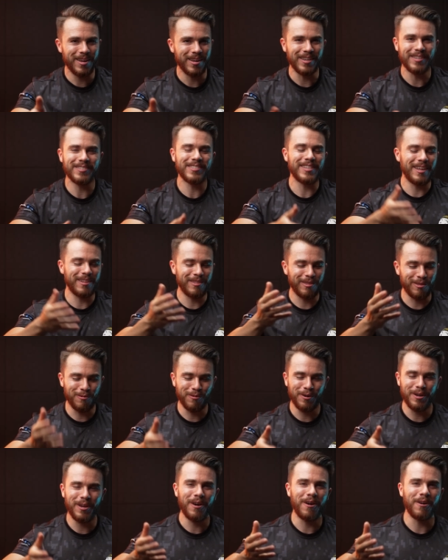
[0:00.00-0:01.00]
is that
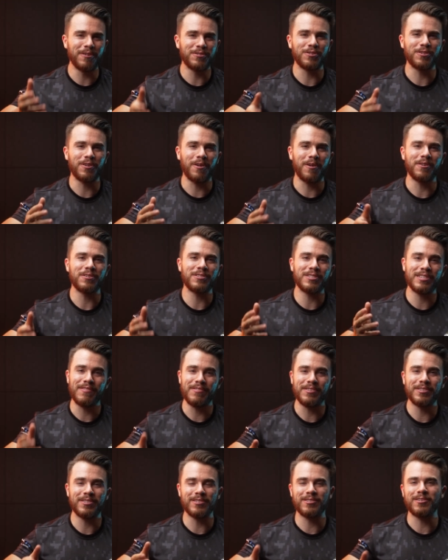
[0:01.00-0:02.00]
$300
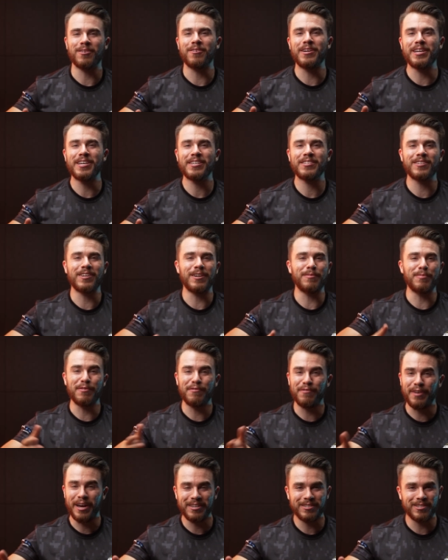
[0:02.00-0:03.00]
7600X going to be
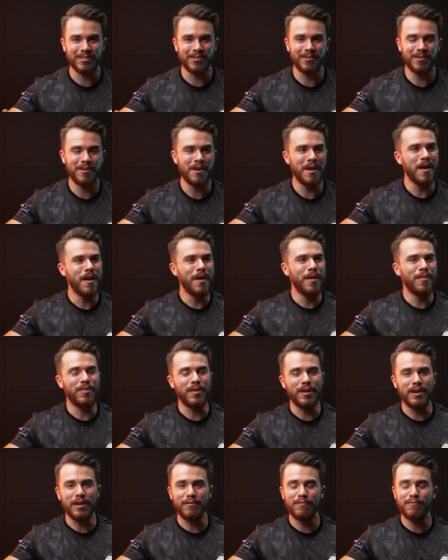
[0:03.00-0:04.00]
faster
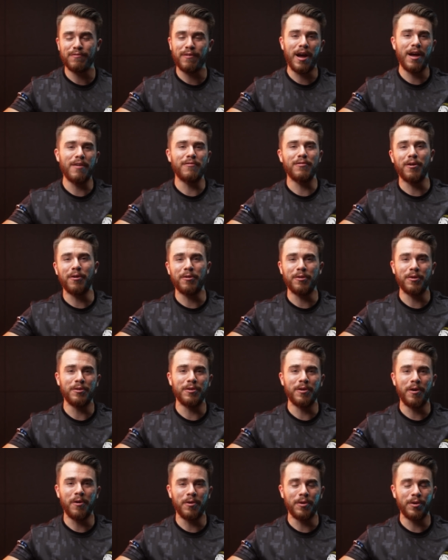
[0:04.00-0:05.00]
than a
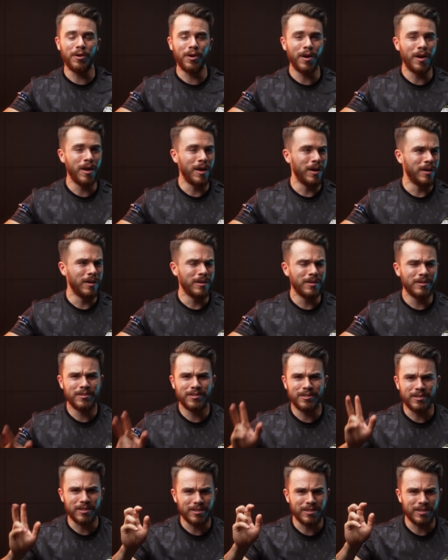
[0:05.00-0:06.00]
$500
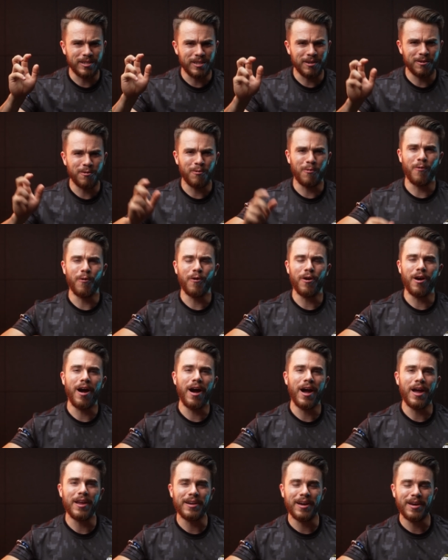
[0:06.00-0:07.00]
16-core
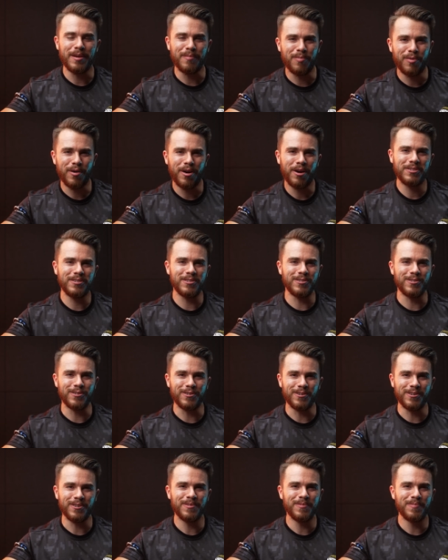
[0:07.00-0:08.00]
i9
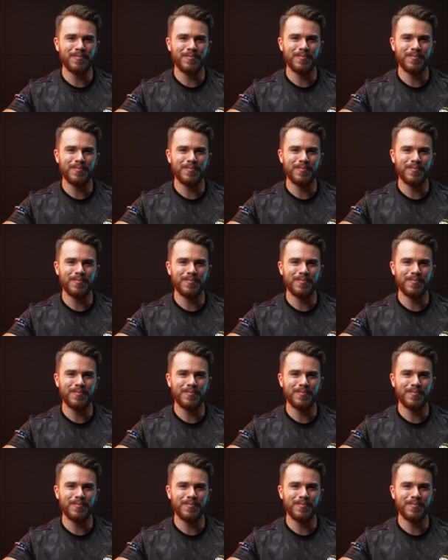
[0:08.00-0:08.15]
processor